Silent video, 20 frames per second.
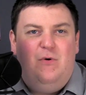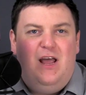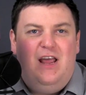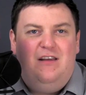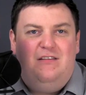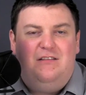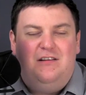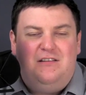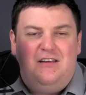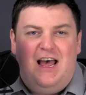
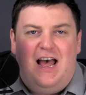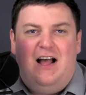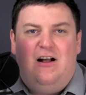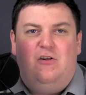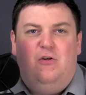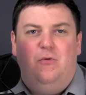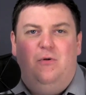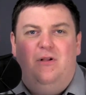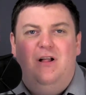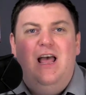ways to
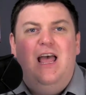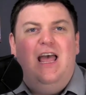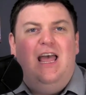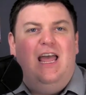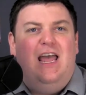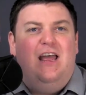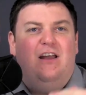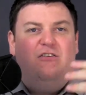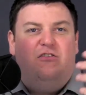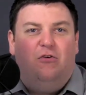tackle
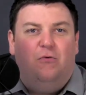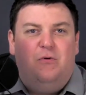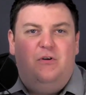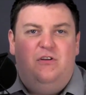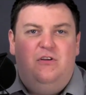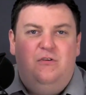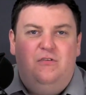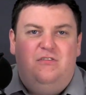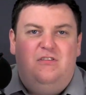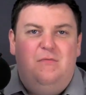it, to
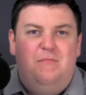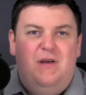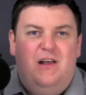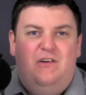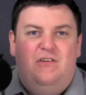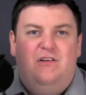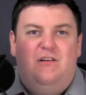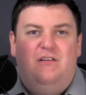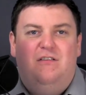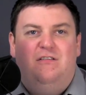reduce
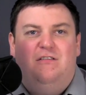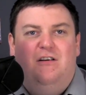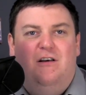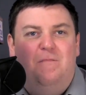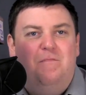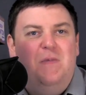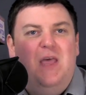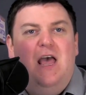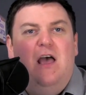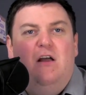emissions,
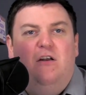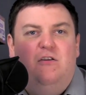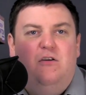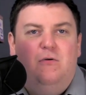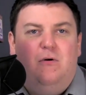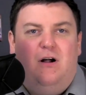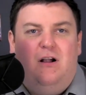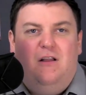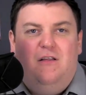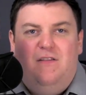to
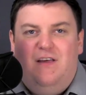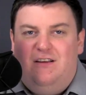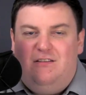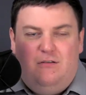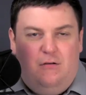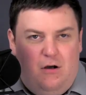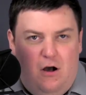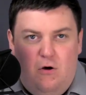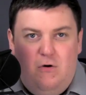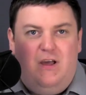do all of
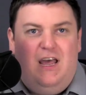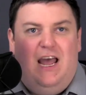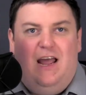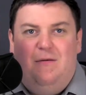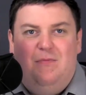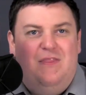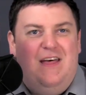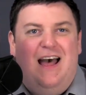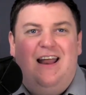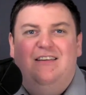this,
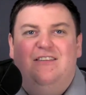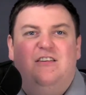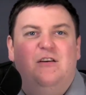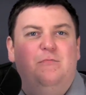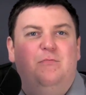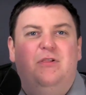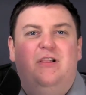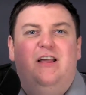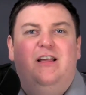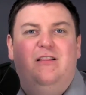okay, that is
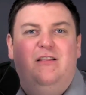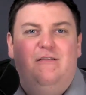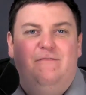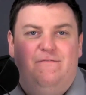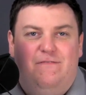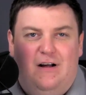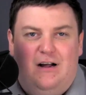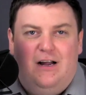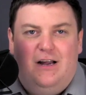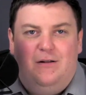completely
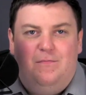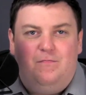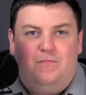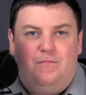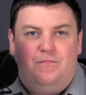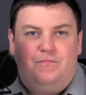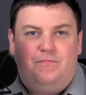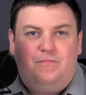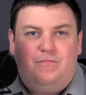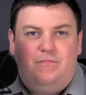fine.
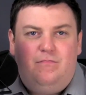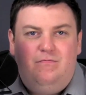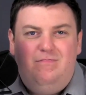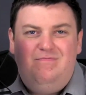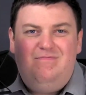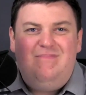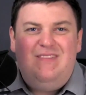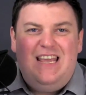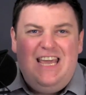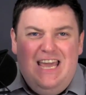
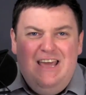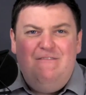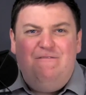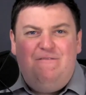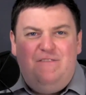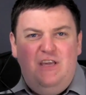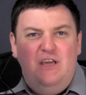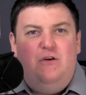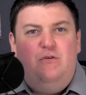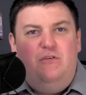
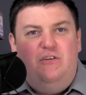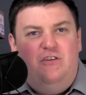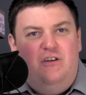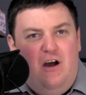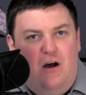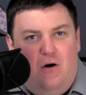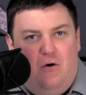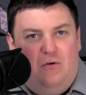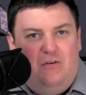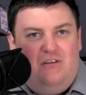If you
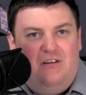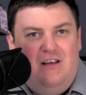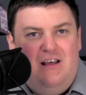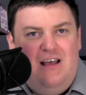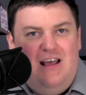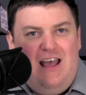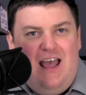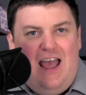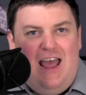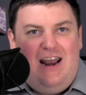don't,
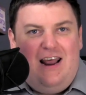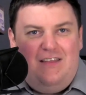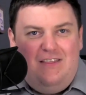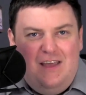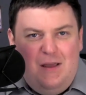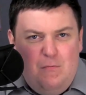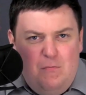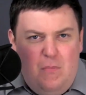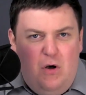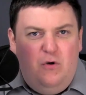and I
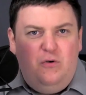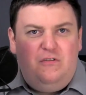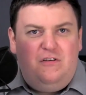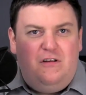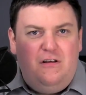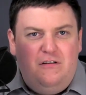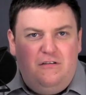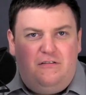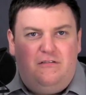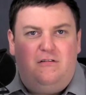think most
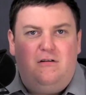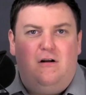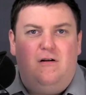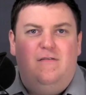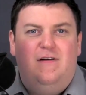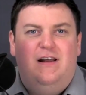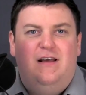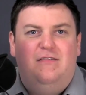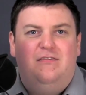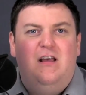
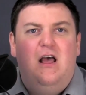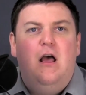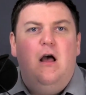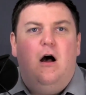conservatives